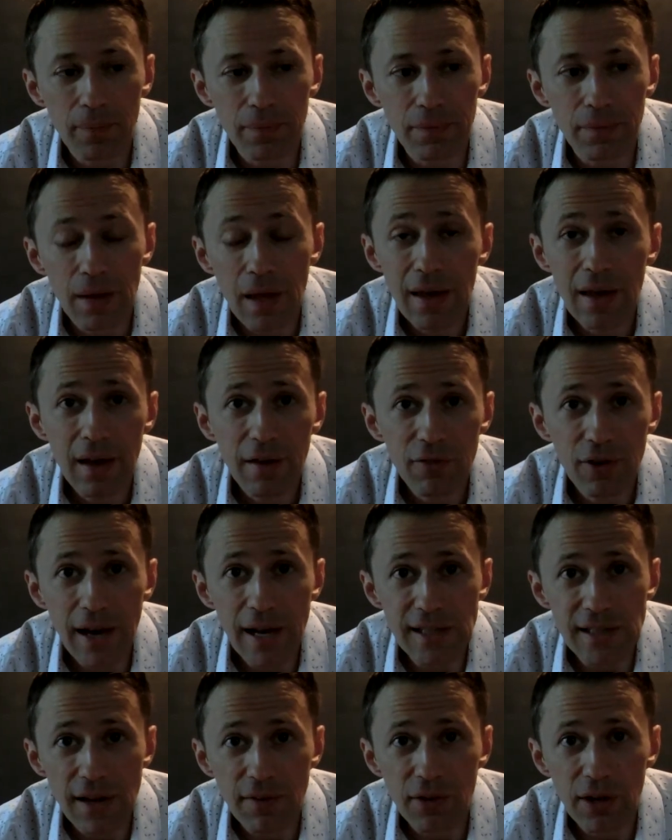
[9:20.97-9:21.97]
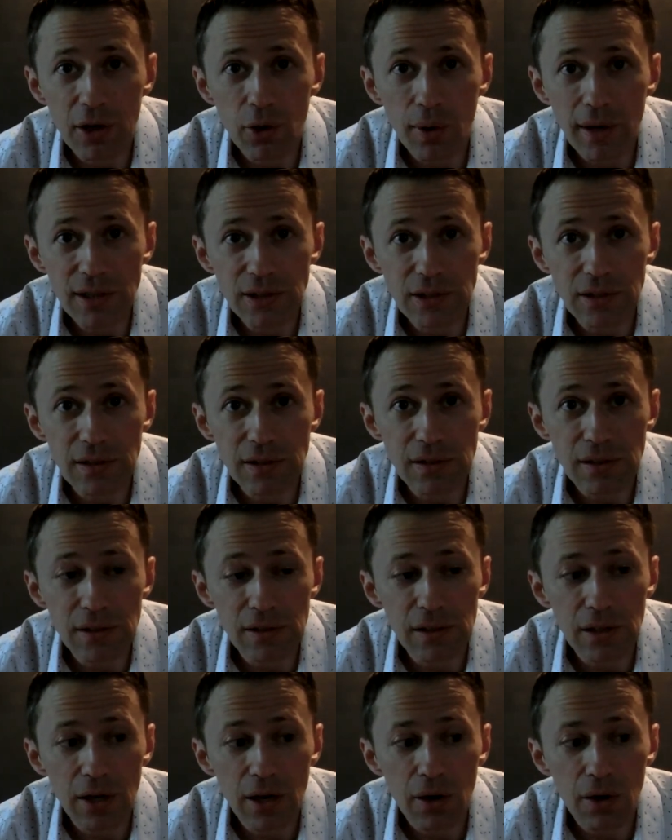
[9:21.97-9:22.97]
And if you guys have any questions,
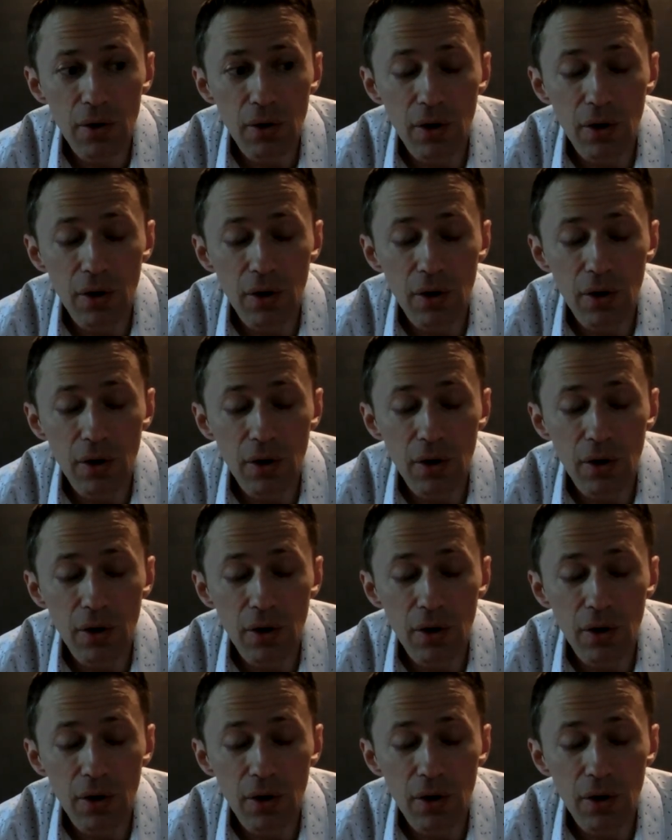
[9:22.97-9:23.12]
you know,